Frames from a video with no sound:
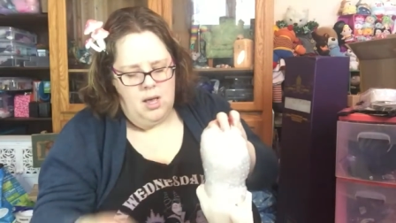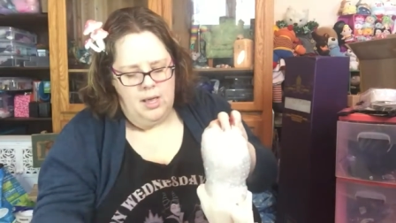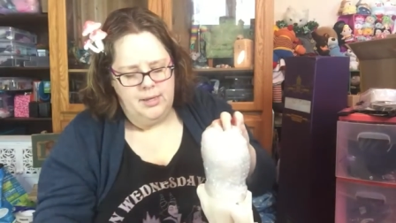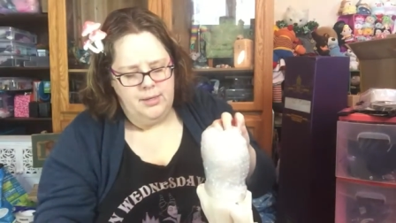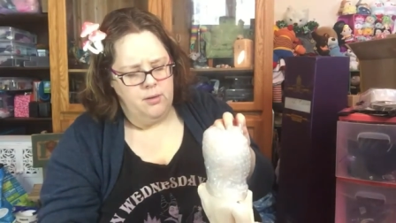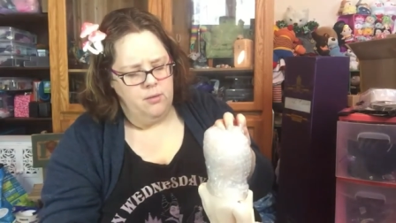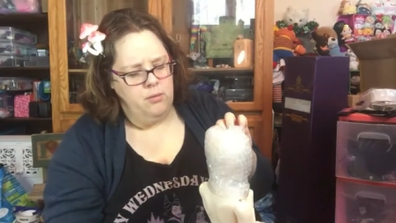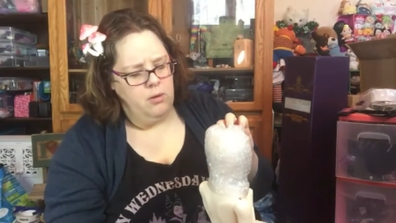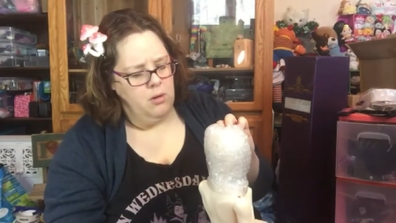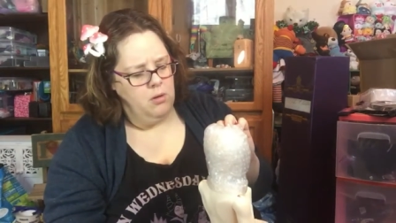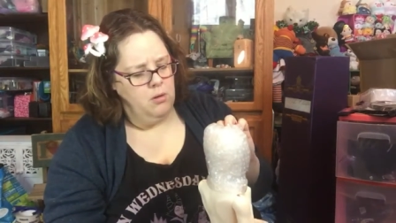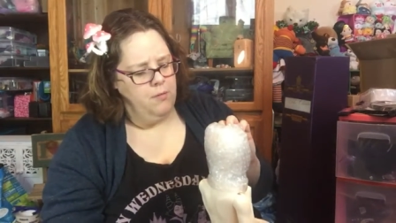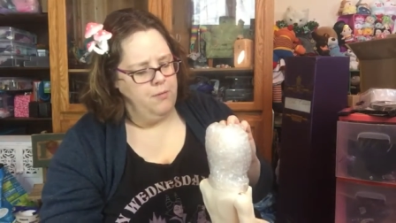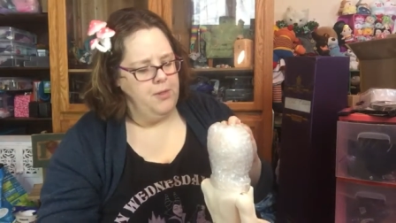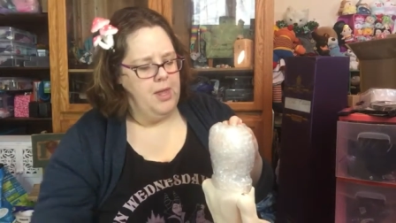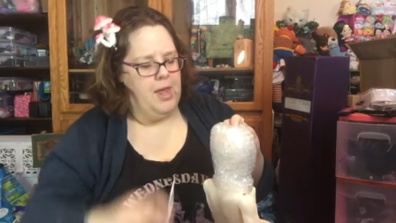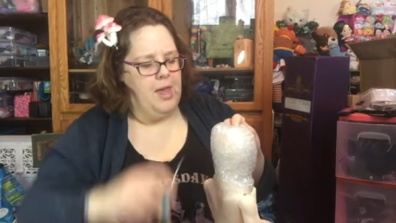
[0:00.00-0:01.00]
I don't know
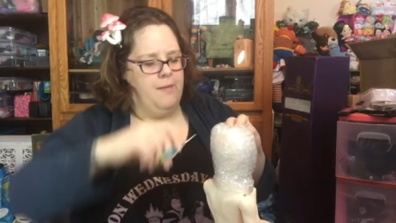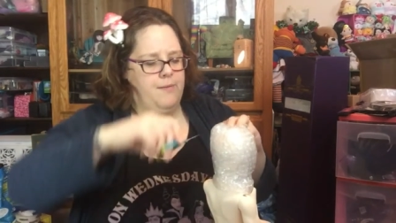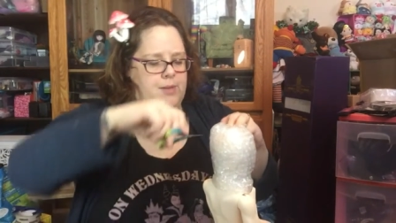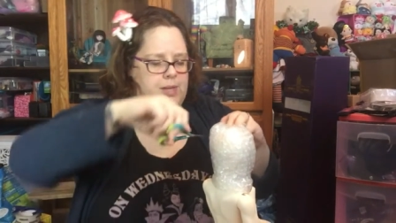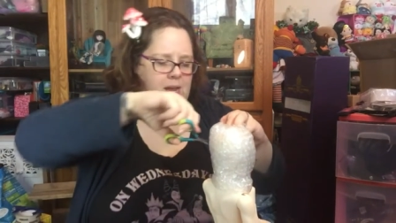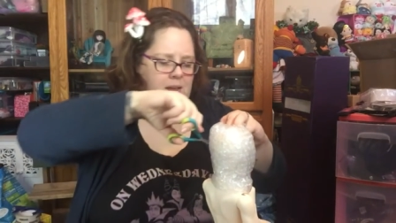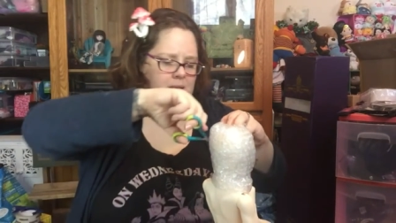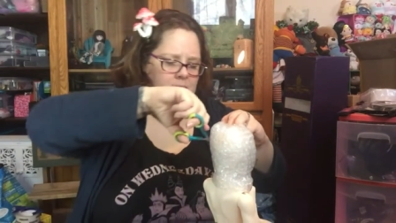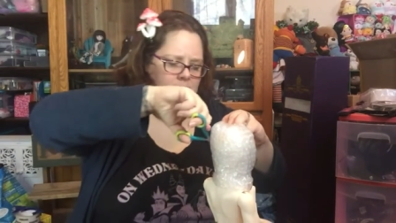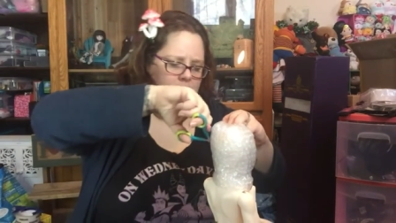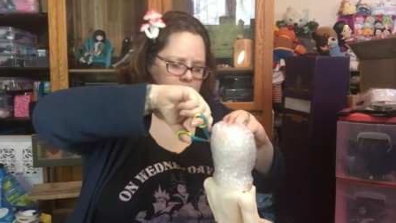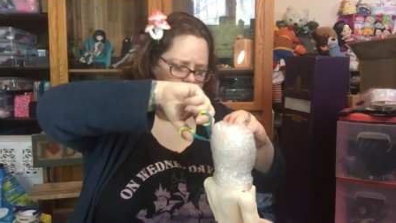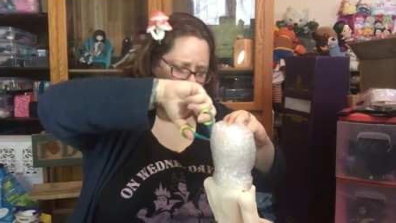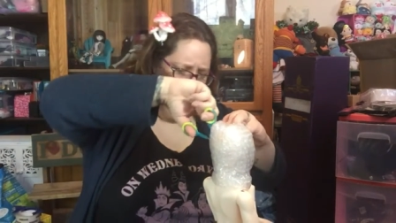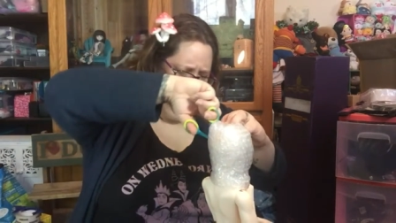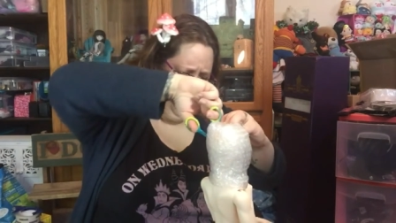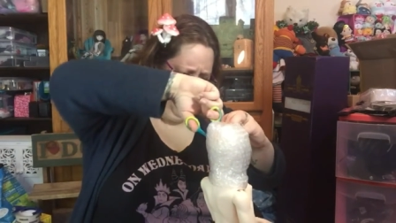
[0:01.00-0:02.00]
if they have tan
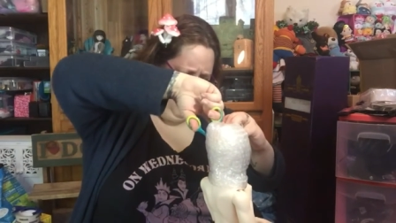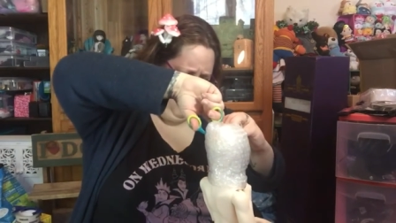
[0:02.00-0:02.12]
skin.